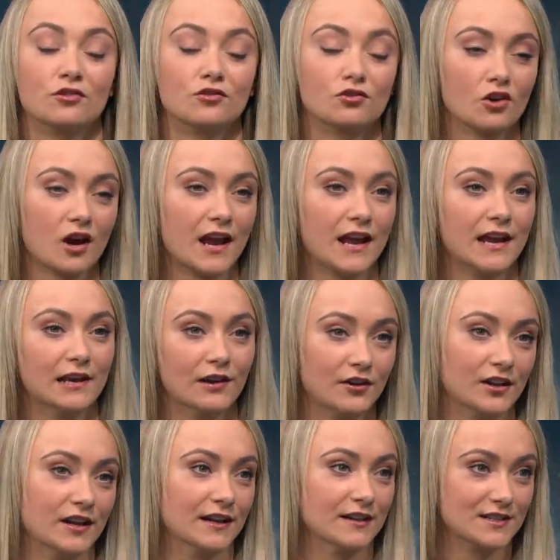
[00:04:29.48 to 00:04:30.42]

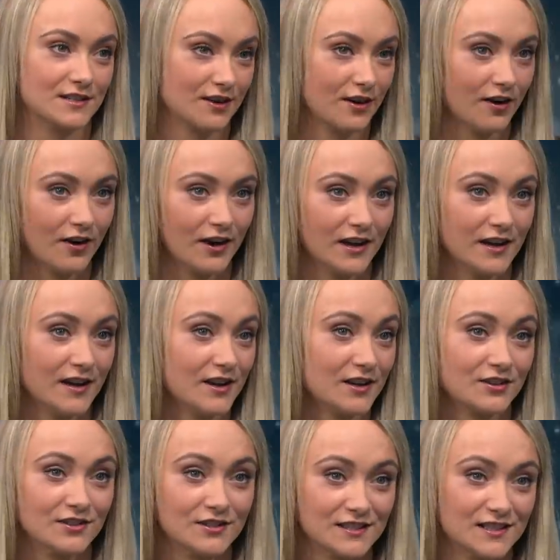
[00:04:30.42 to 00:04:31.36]
grey-looking sky.
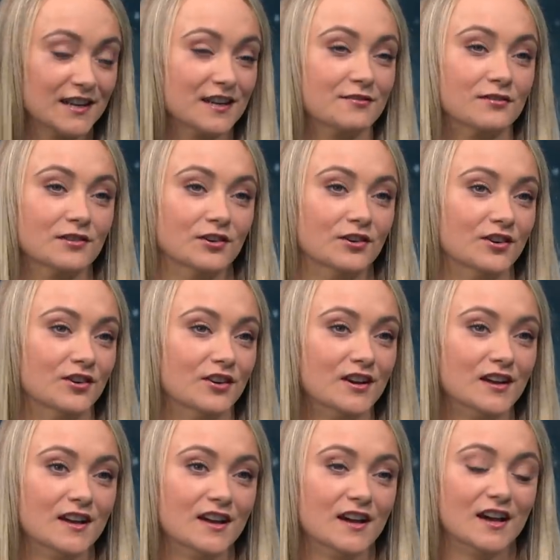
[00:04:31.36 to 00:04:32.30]
Couldn't see any floor,
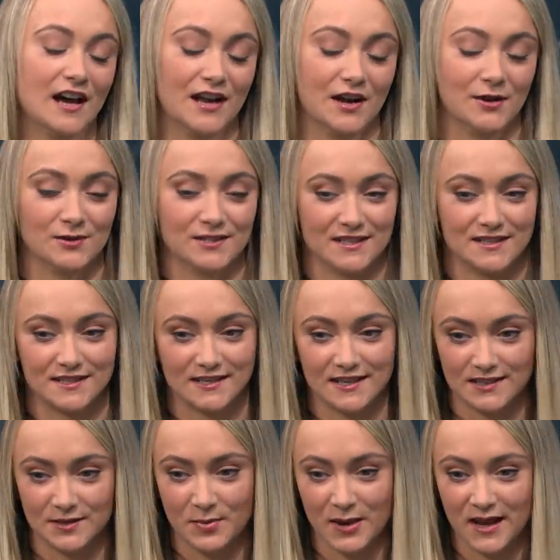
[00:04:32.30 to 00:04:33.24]
and I was
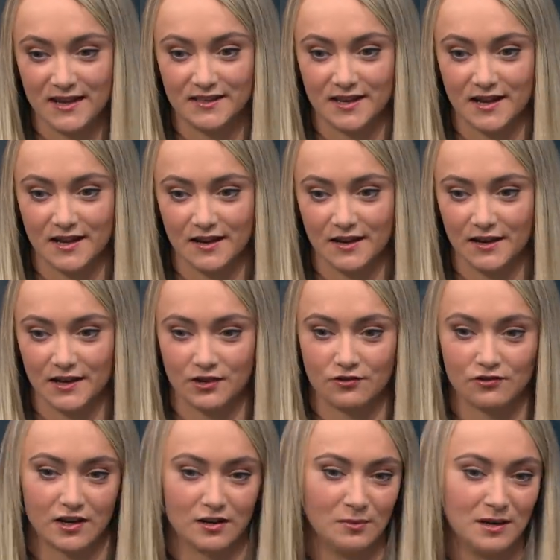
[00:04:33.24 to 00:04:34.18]
anticipating an
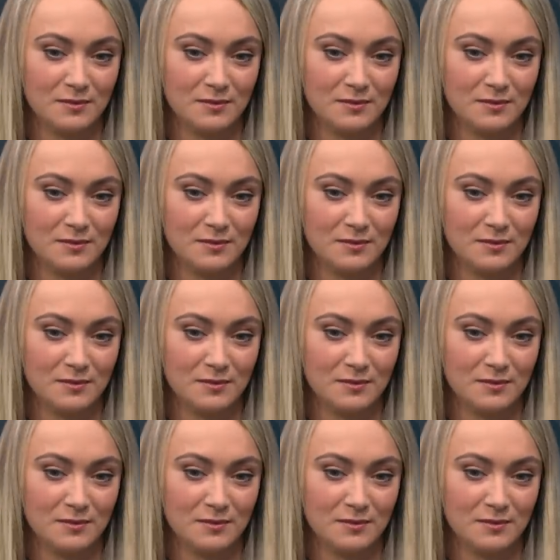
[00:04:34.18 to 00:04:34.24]
incredibly